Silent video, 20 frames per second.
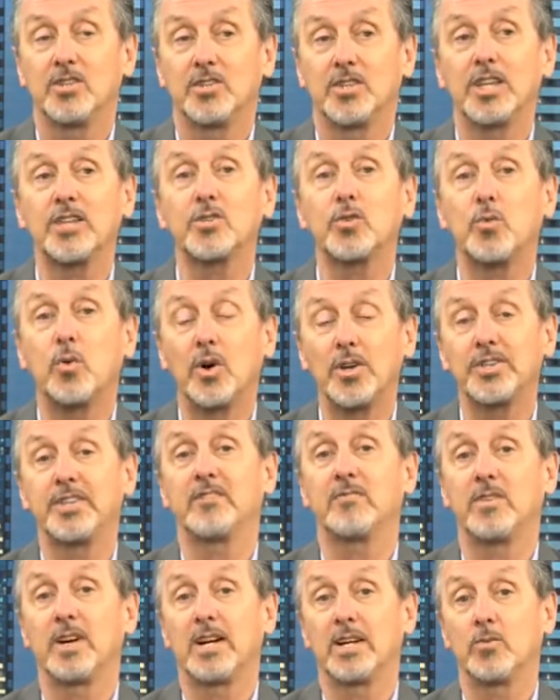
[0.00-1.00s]
just
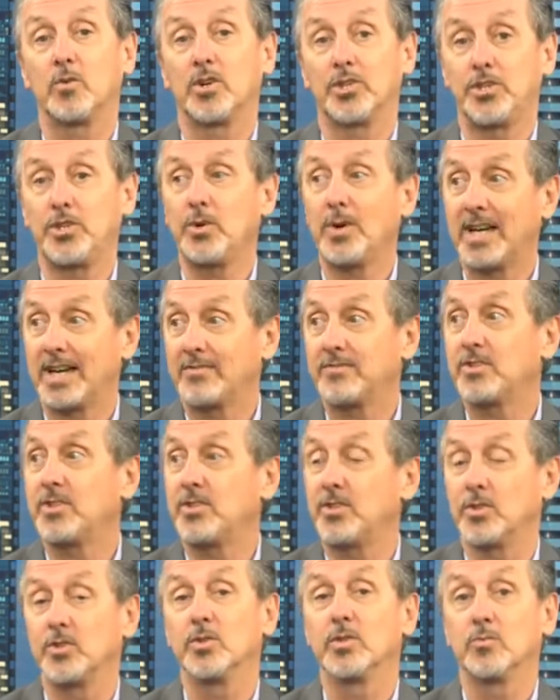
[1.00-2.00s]
quantify what you have to
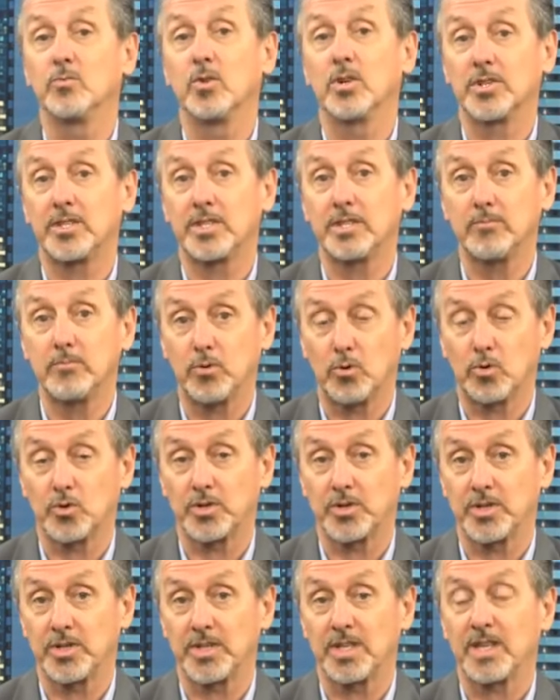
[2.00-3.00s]
do and what's
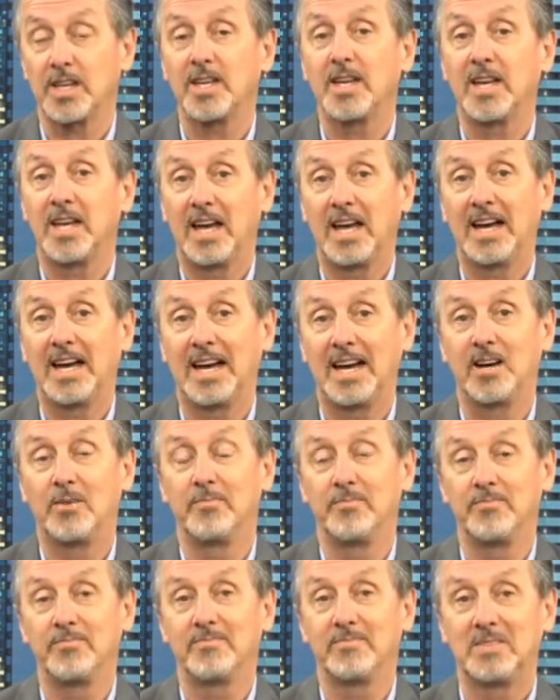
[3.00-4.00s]
important.
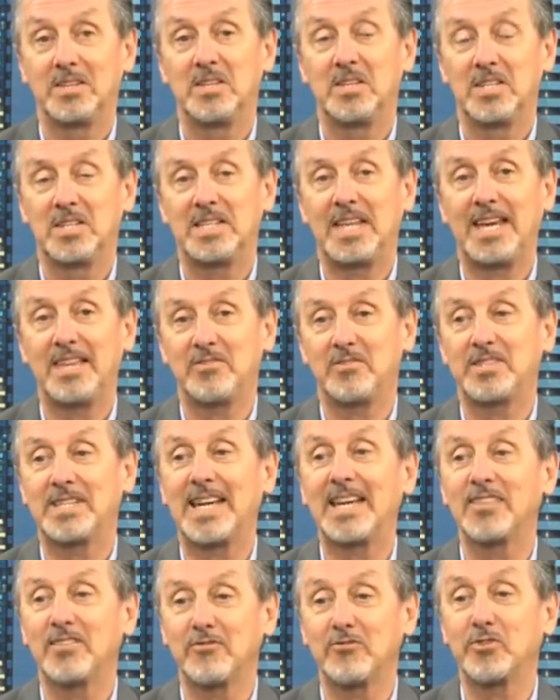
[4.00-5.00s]
Um, take
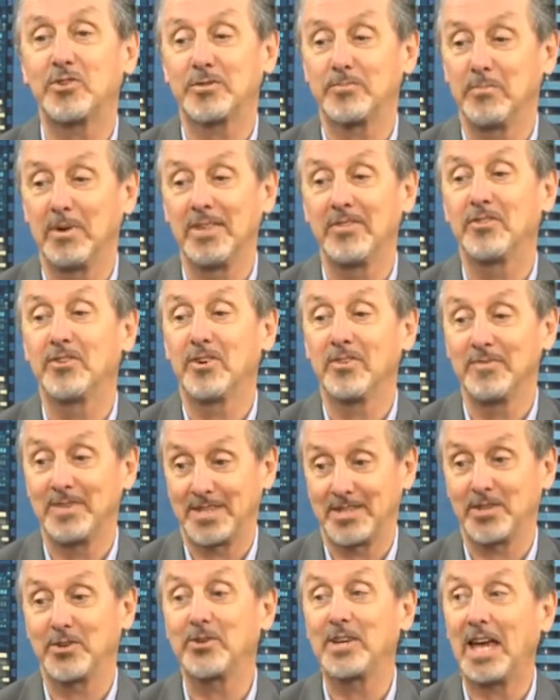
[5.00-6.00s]
take the first month off.
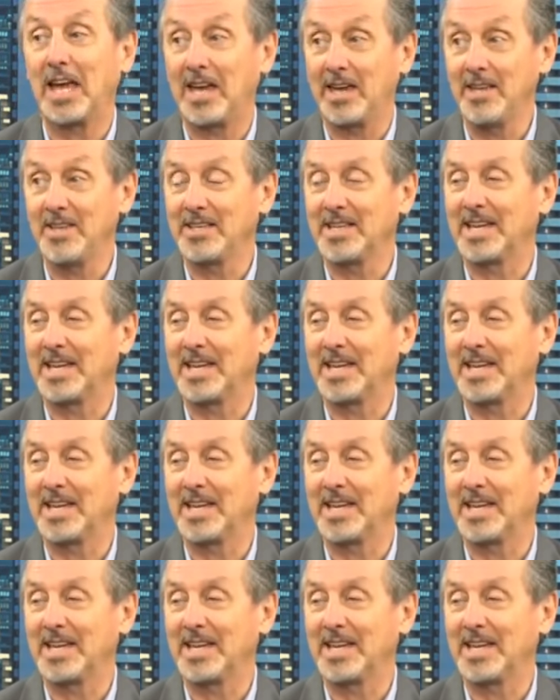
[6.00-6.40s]
It's okay.